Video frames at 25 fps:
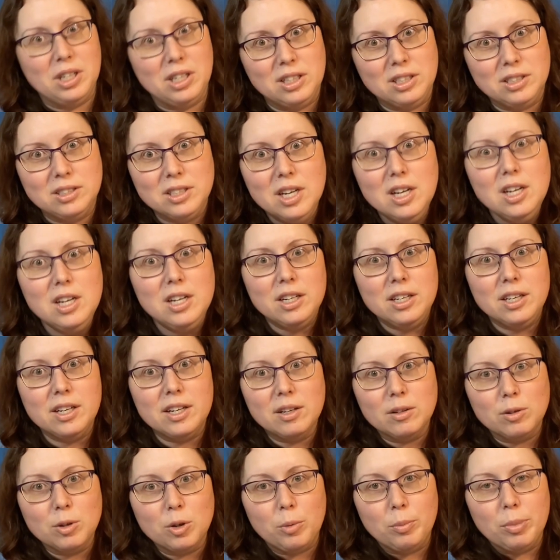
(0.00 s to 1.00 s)
you
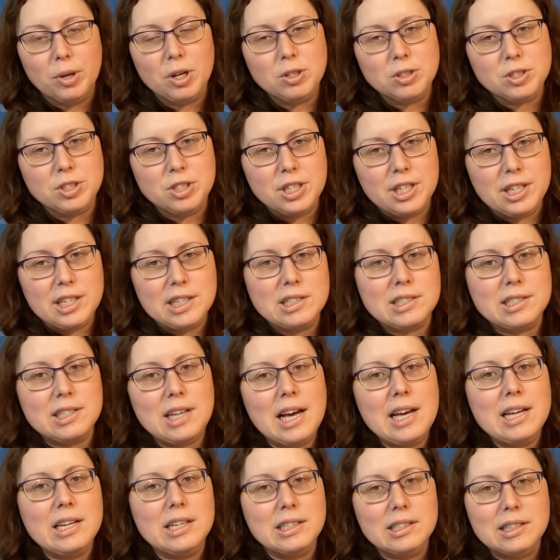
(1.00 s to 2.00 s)
get a little burst and you get
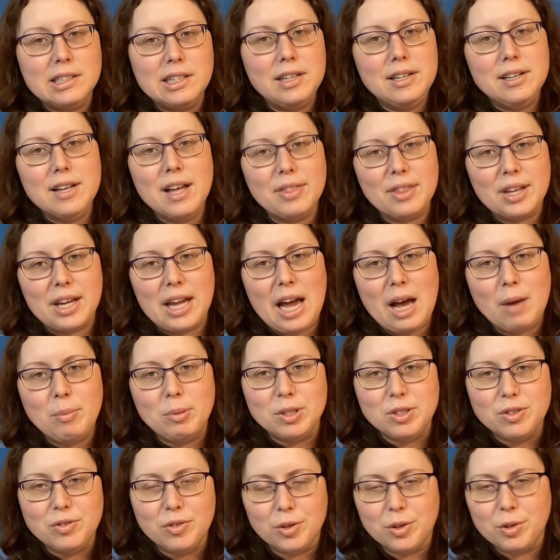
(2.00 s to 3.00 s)
excited and then nothing
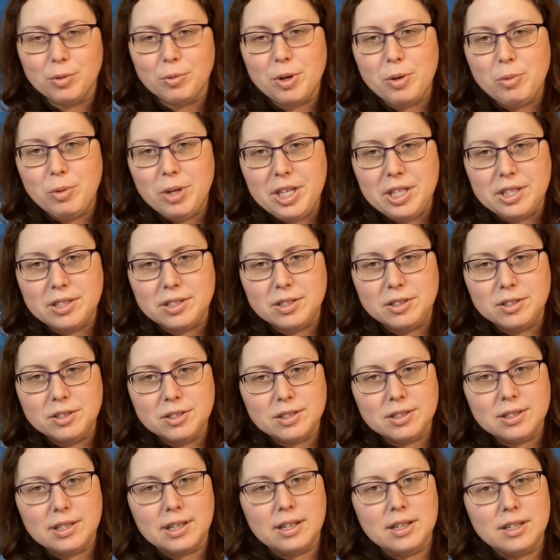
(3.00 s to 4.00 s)
happens for three weeks and you're
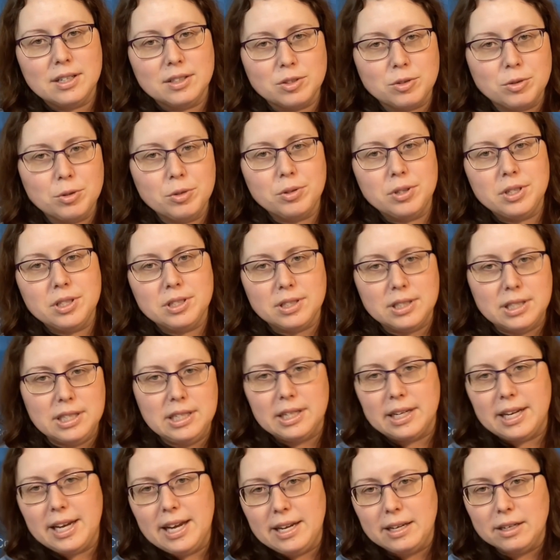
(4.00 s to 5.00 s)
just like, ah, screw this and
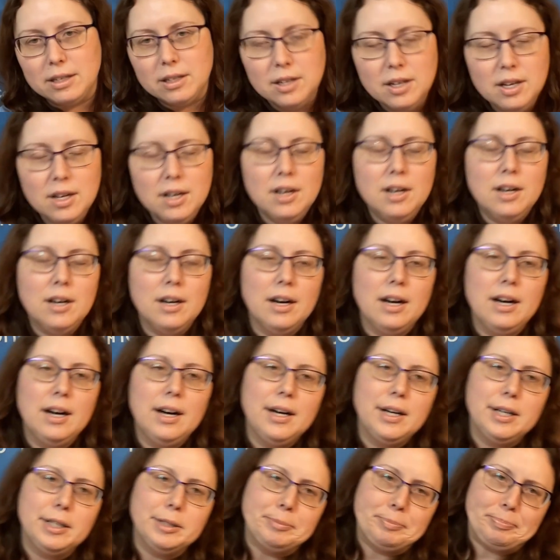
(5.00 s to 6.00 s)
eat a cake.
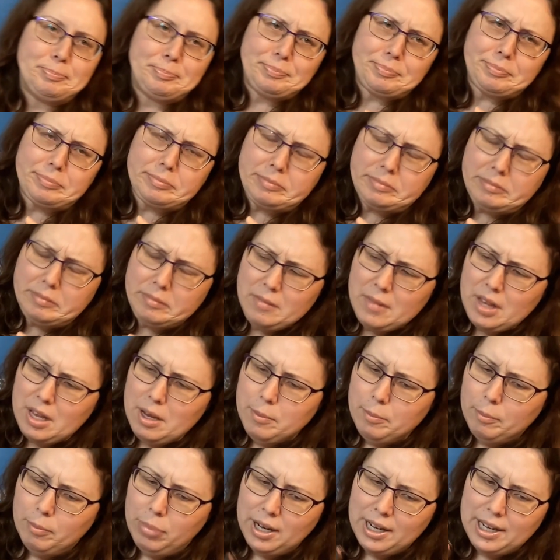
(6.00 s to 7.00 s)
Um,
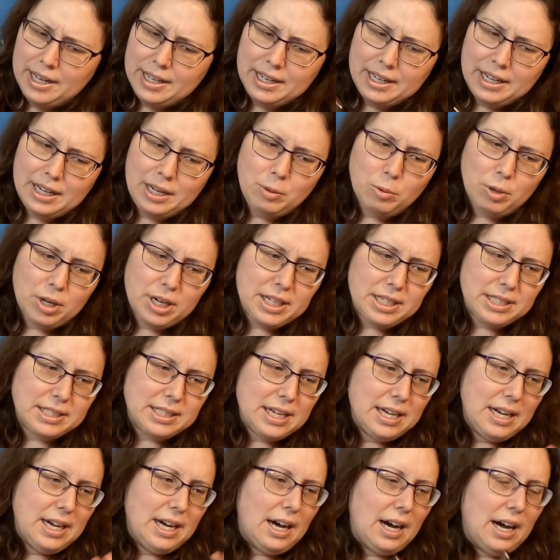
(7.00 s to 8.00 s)
but
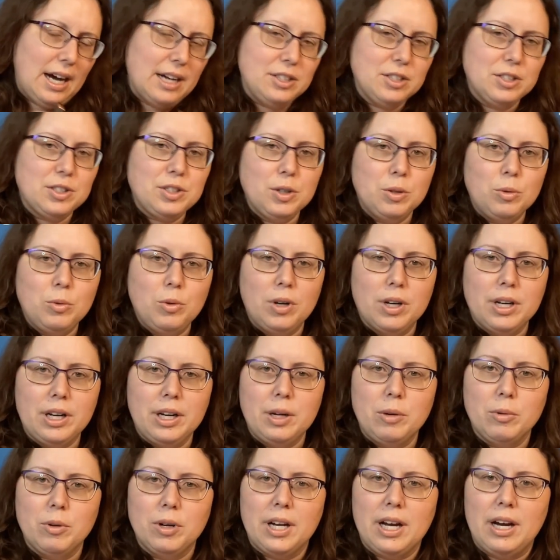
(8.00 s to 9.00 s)
anyways, I just don't want
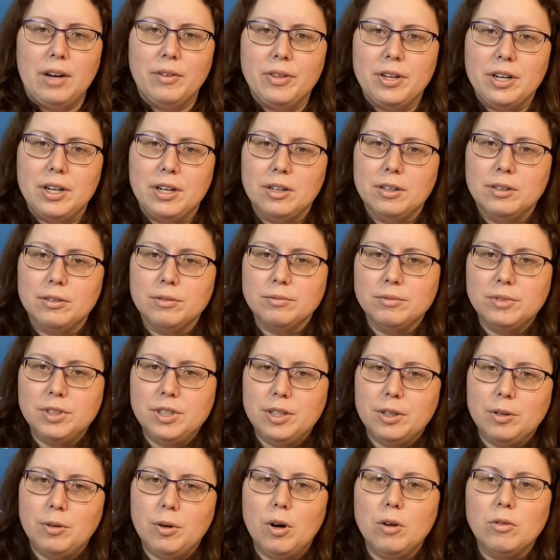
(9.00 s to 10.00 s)
anyone out there,
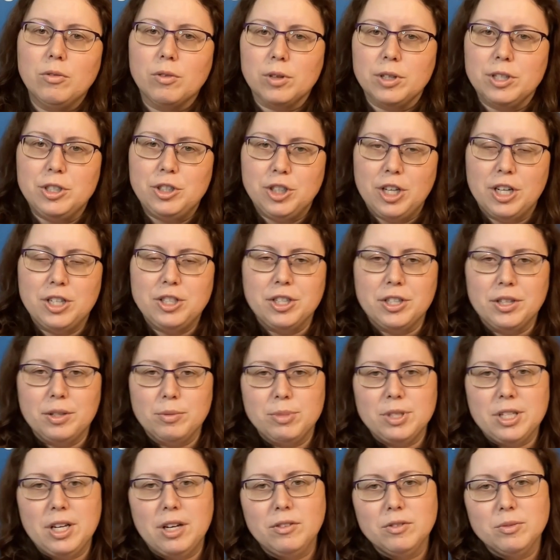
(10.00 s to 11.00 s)
you know, overly judging
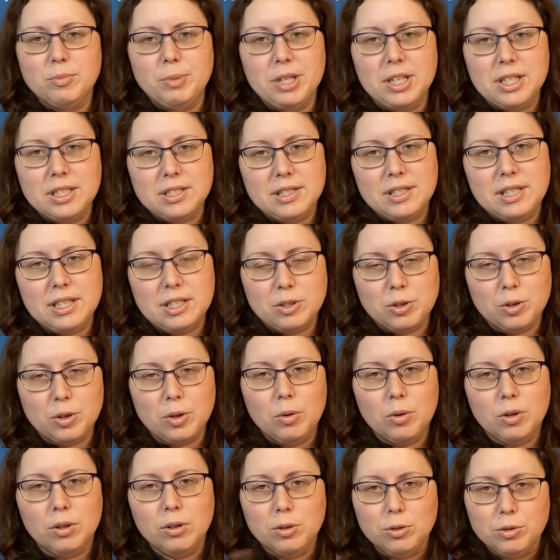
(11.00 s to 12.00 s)
themselves because things are
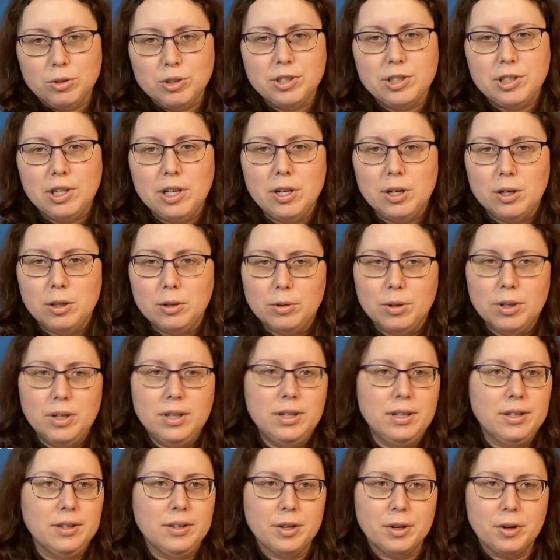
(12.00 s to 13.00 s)
going a little slow.
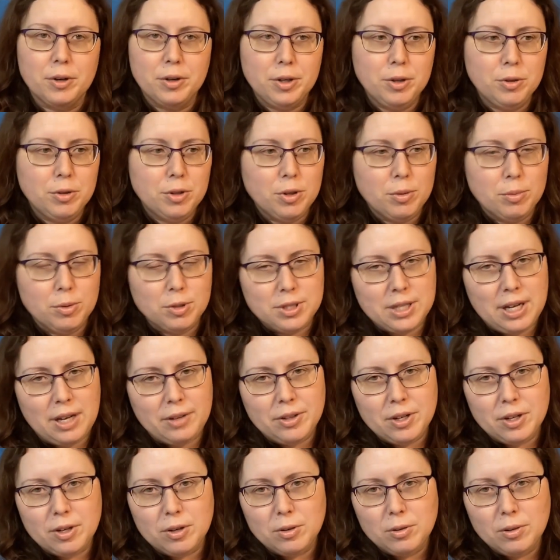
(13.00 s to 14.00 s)
There are YouTubers
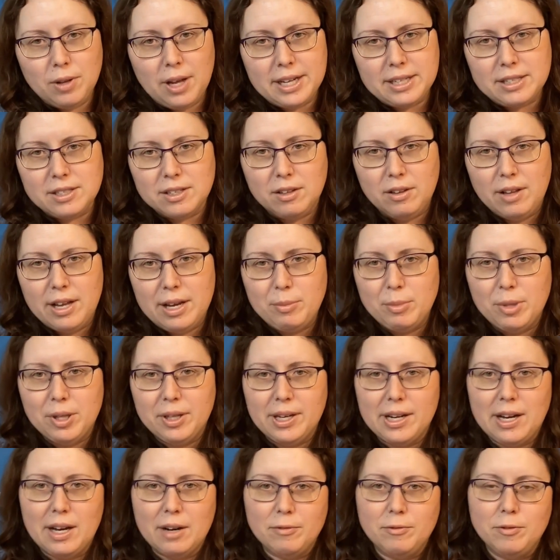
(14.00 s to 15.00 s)
out there who like to claim that
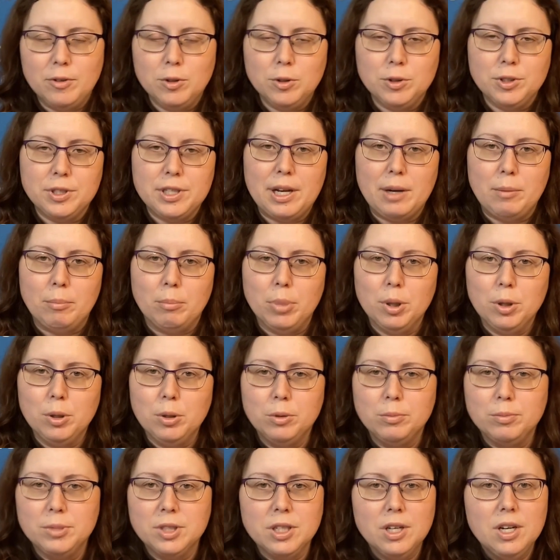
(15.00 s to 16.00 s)
they got a full set of
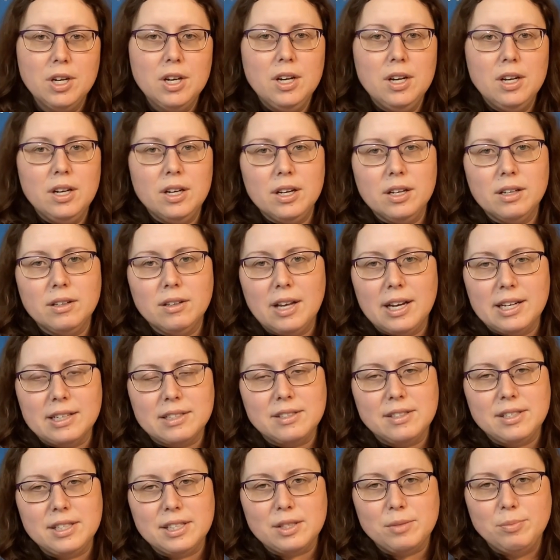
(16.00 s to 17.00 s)
boobs in like
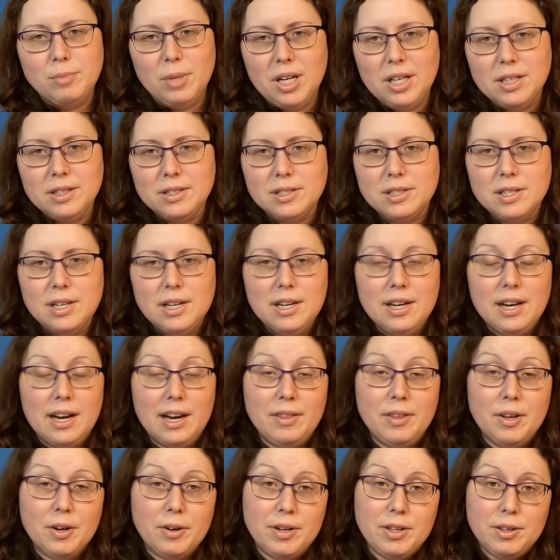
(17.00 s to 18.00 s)
six months,
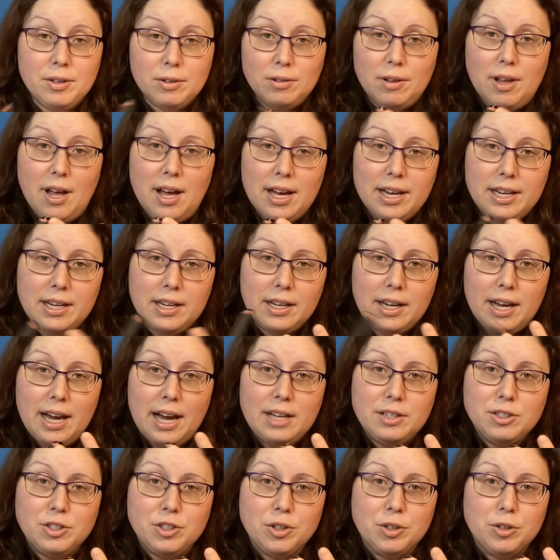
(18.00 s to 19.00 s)
and they're either lying,
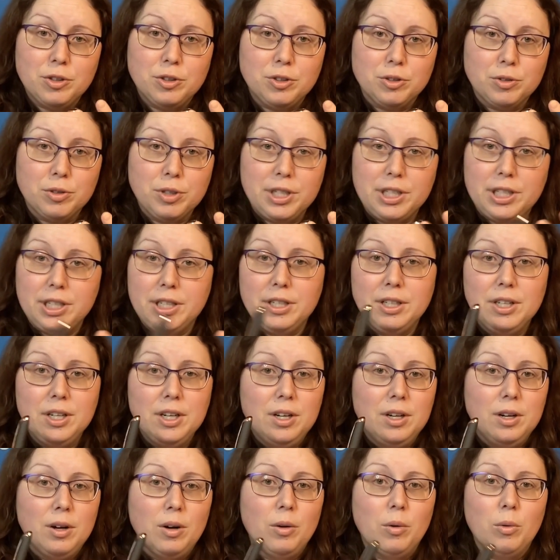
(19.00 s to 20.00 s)
had surgery,
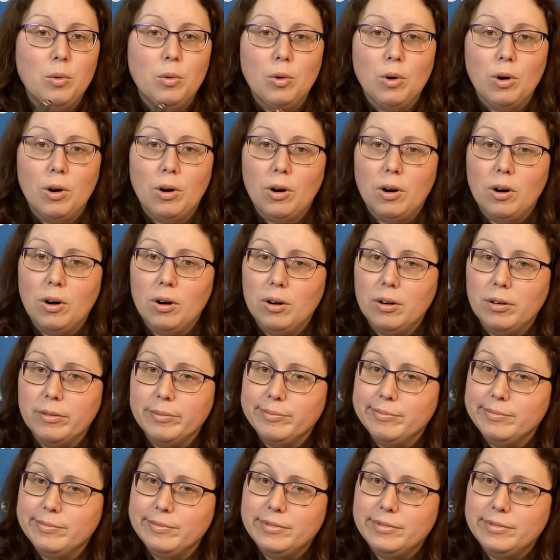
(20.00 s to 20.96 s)
or